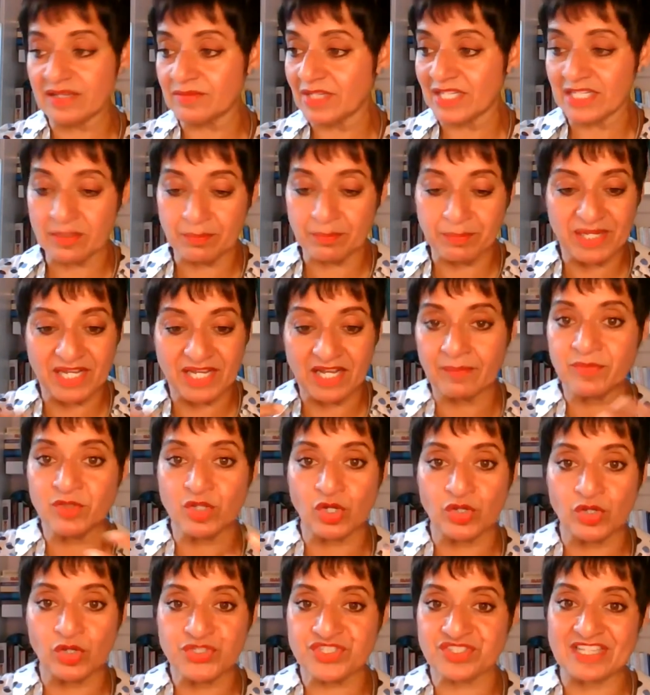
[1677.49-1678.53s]
it'll become
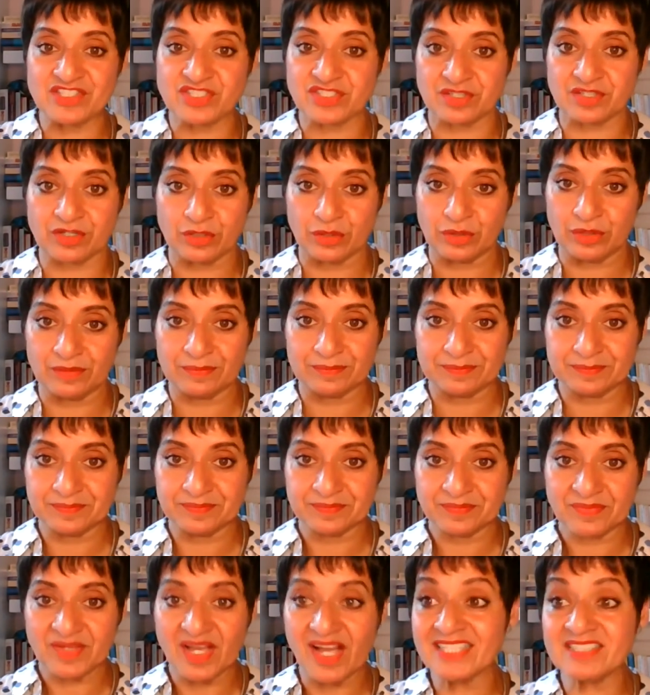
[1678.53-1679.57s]
nonsensical.
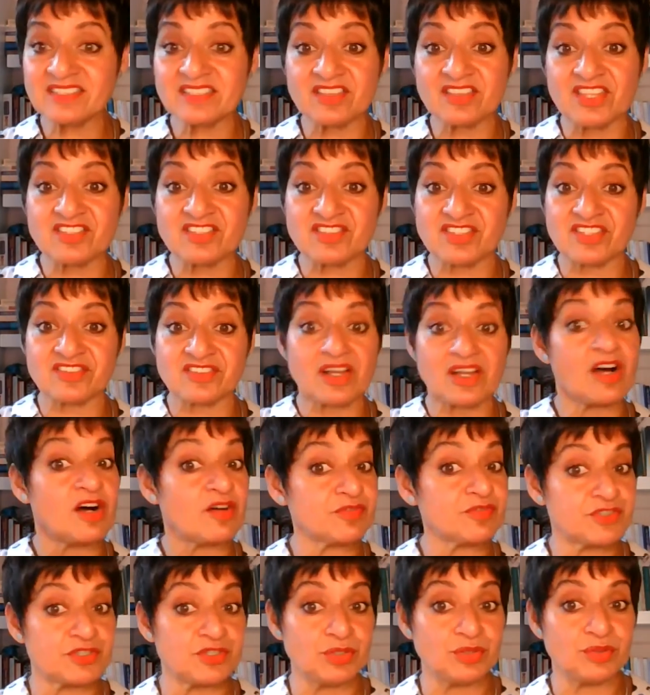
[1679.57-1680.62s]
I did this
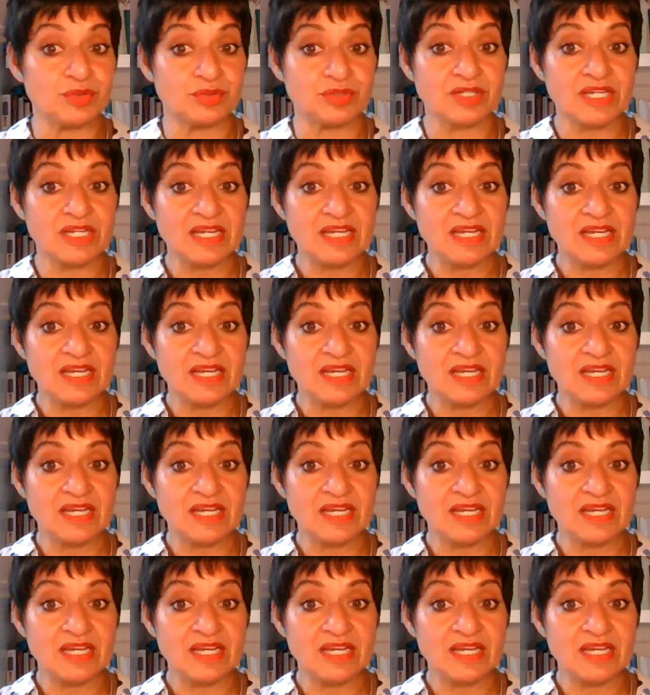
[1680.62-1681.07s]
afternoon,